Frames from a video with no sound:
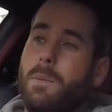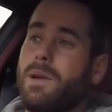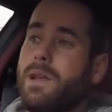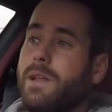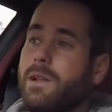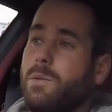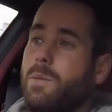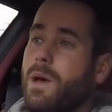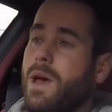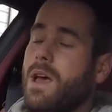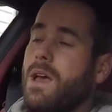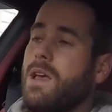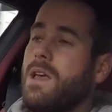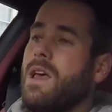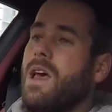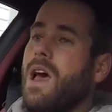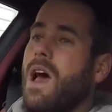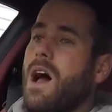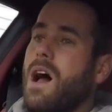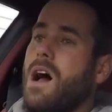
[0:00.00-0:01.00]
a little bit,
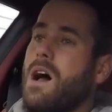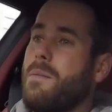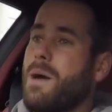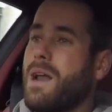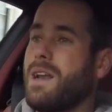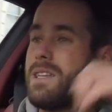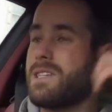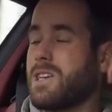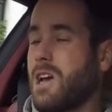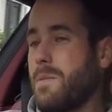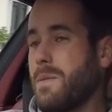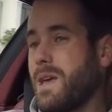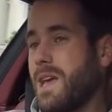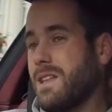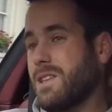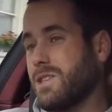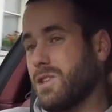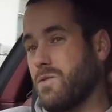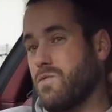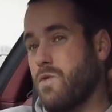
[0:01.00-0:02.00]
and it's coming
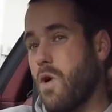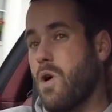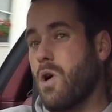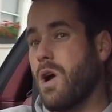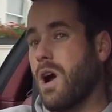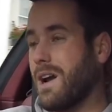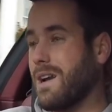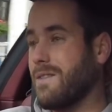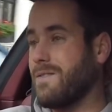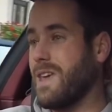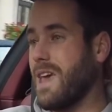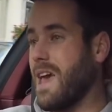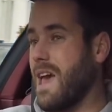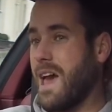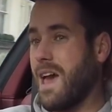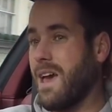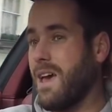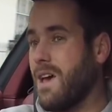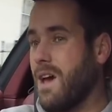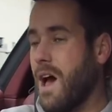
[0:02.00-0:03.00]
into the wrong kind of
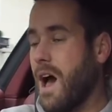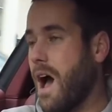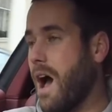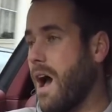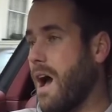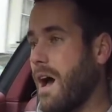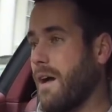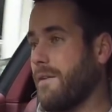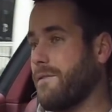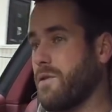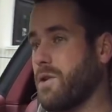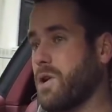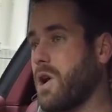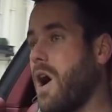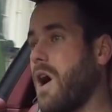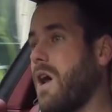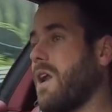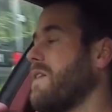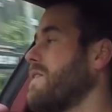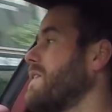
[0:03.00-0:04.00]
year for a
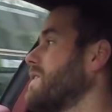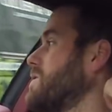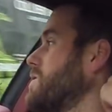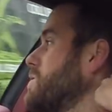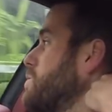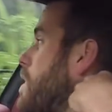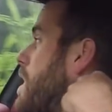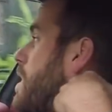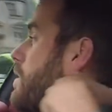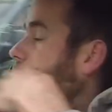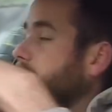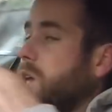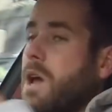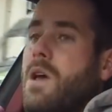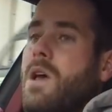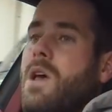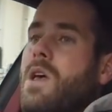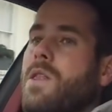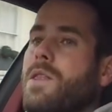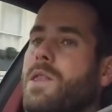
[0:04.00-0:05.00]
car like this as well. So
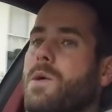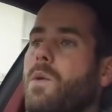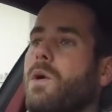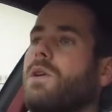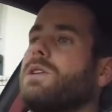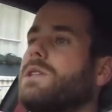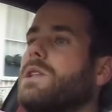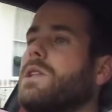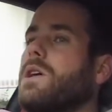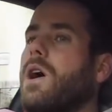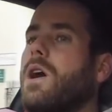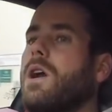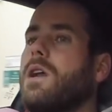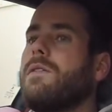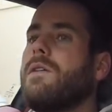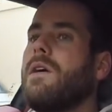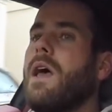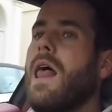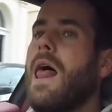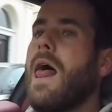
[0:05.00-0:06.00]
there wasn't the kind
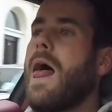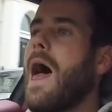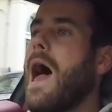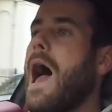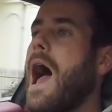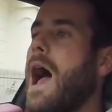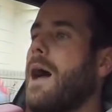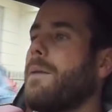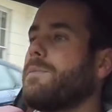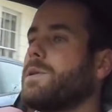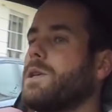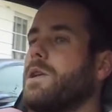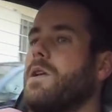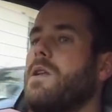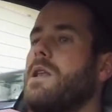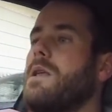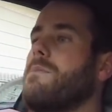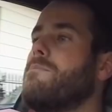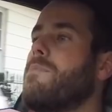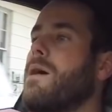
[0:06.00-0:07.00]
of
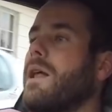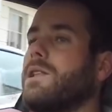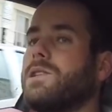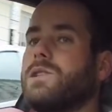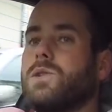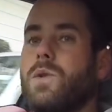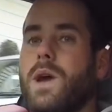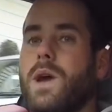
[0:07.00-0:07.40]
absolutely mental